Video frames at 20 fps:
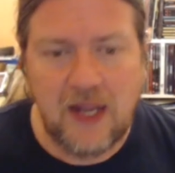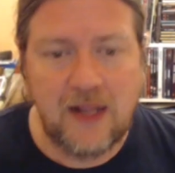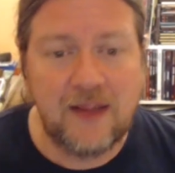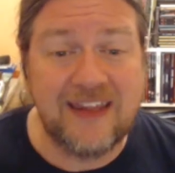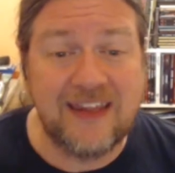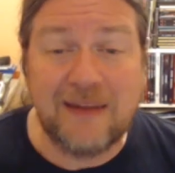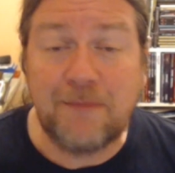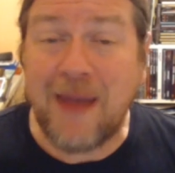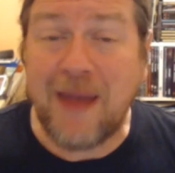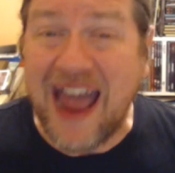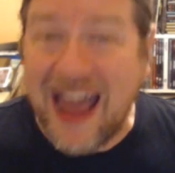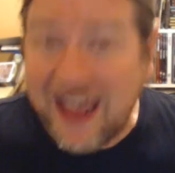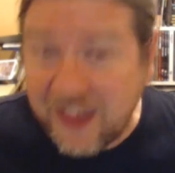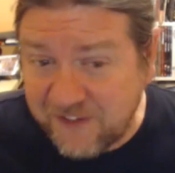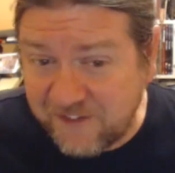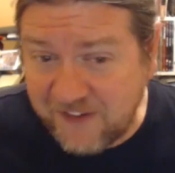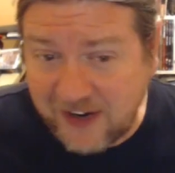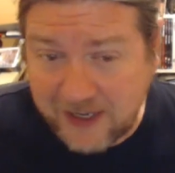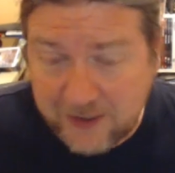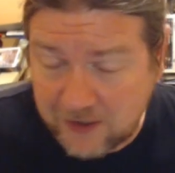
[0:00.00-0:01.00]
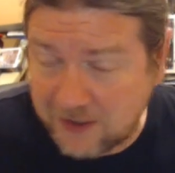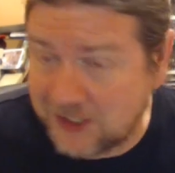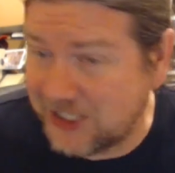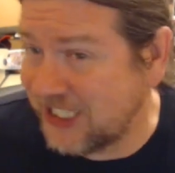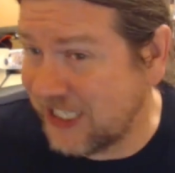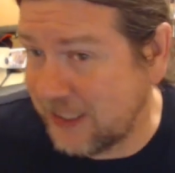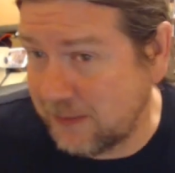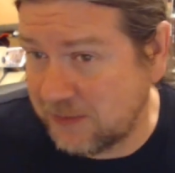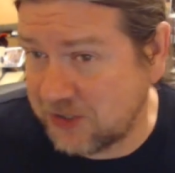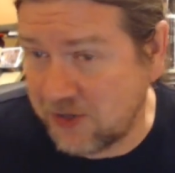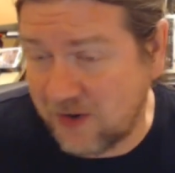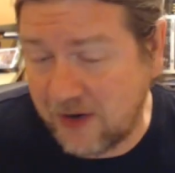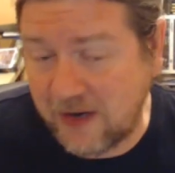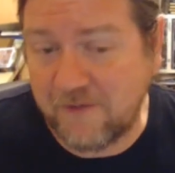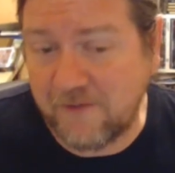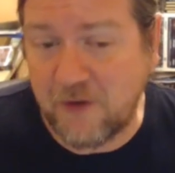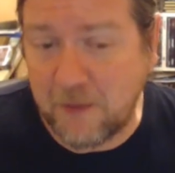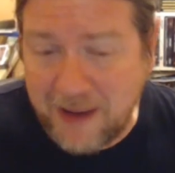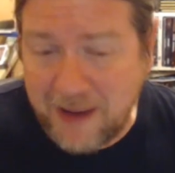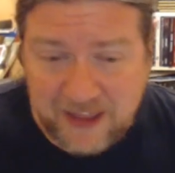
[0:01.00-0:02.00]
The Pathfinder GM screen
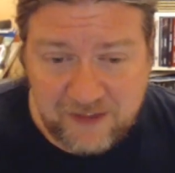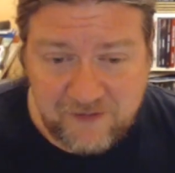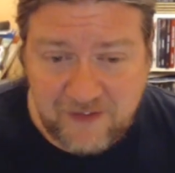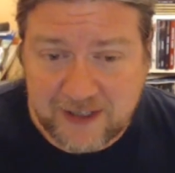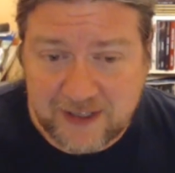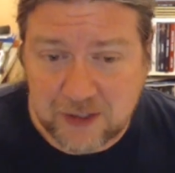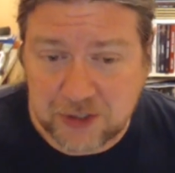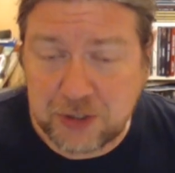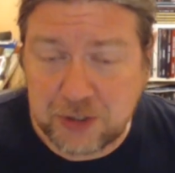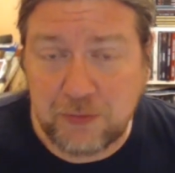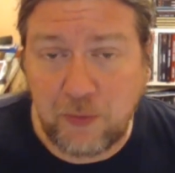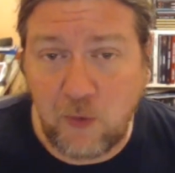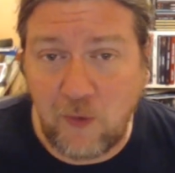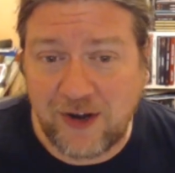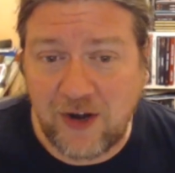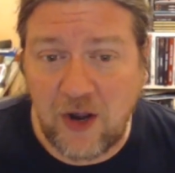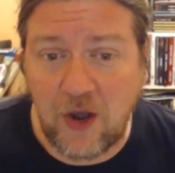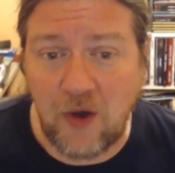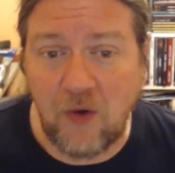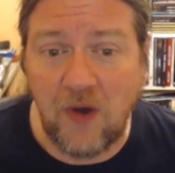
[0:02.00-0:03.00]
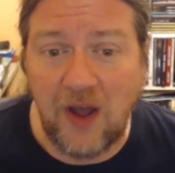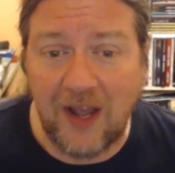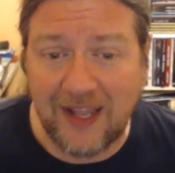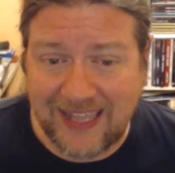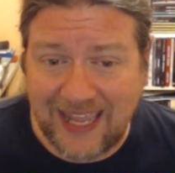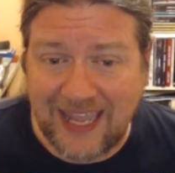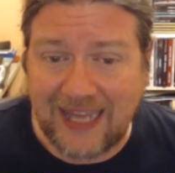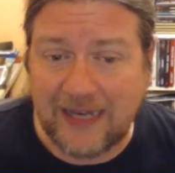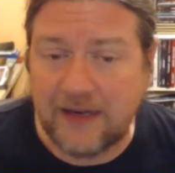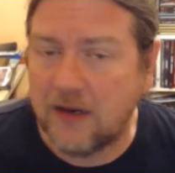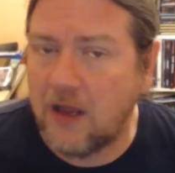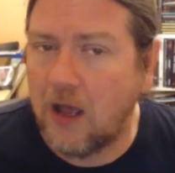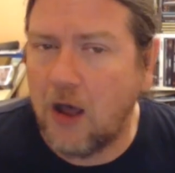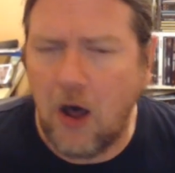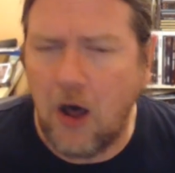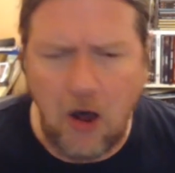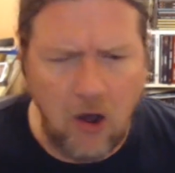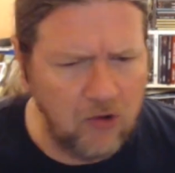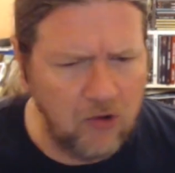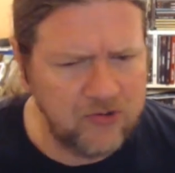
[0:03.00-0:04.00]
for Pathfinder 2.0, again,
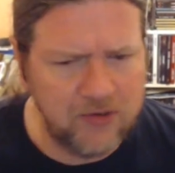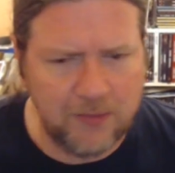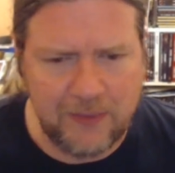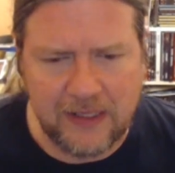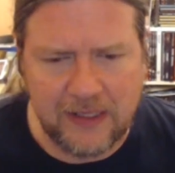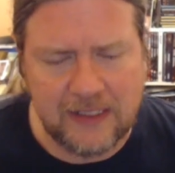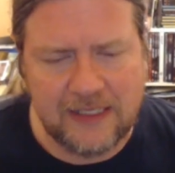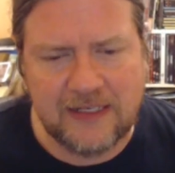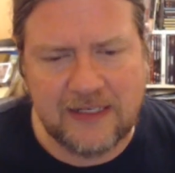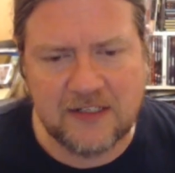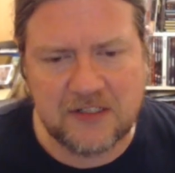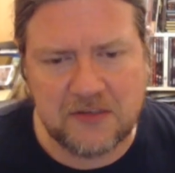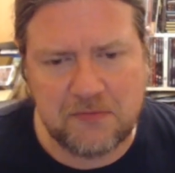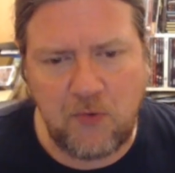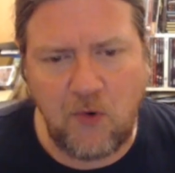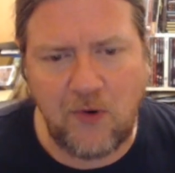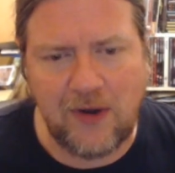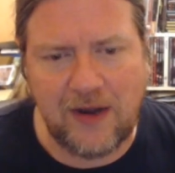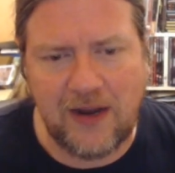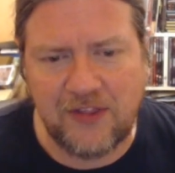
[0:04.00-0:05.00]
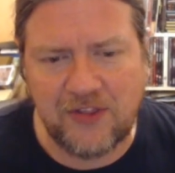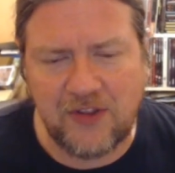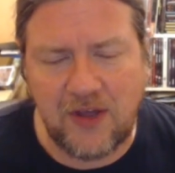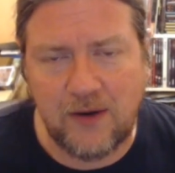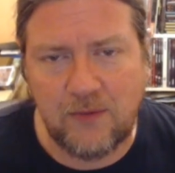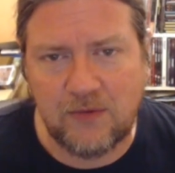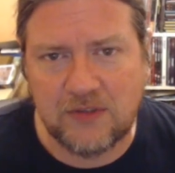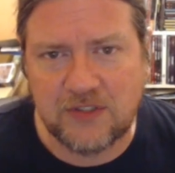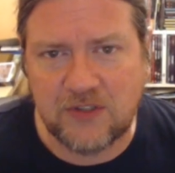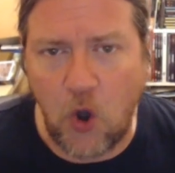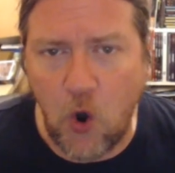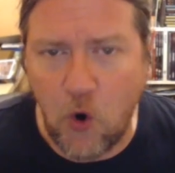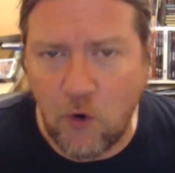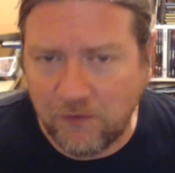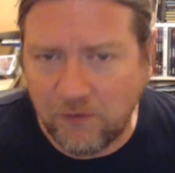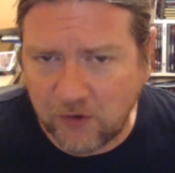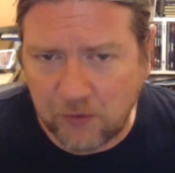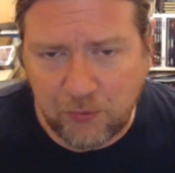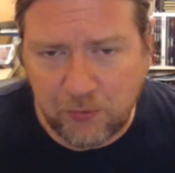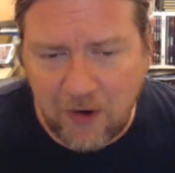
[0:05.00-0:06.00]
ultimately disappointed. I thought it was
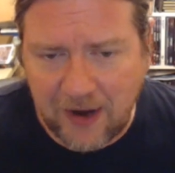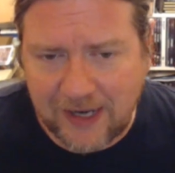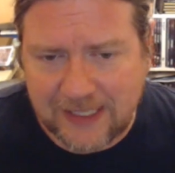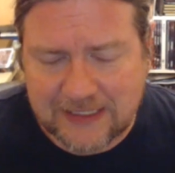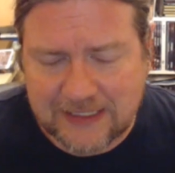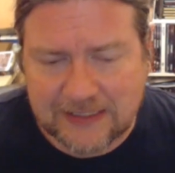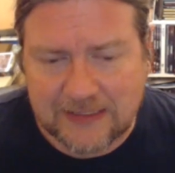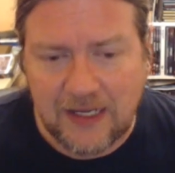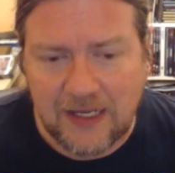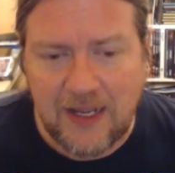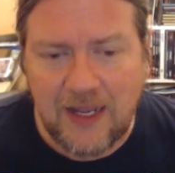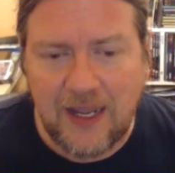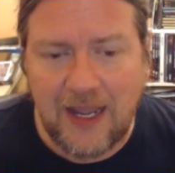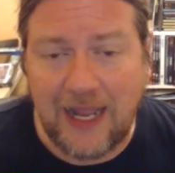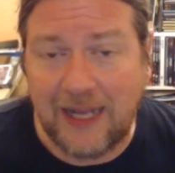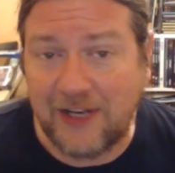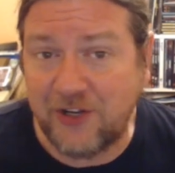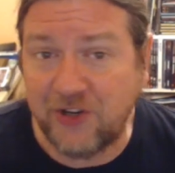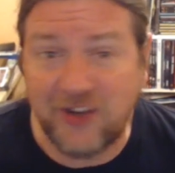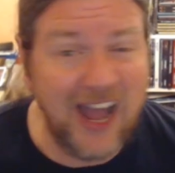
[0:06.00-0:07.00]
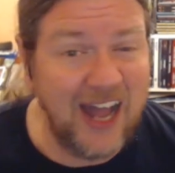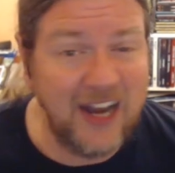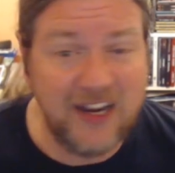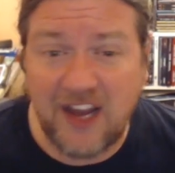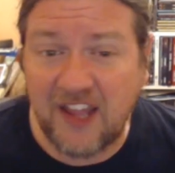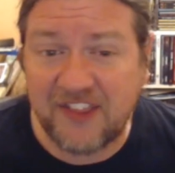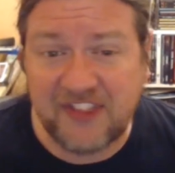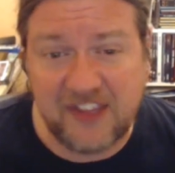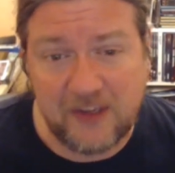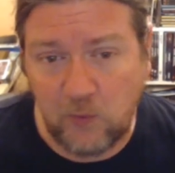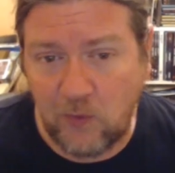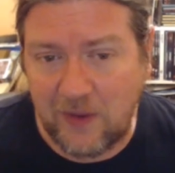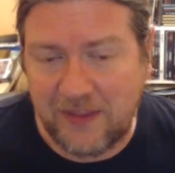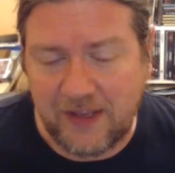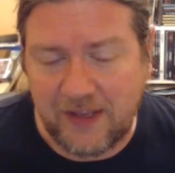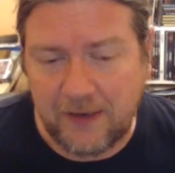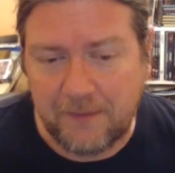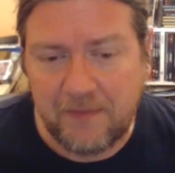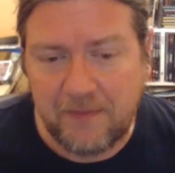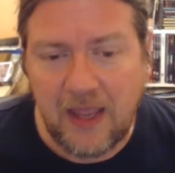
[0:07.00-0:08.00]
overpriced and you got nothing with it.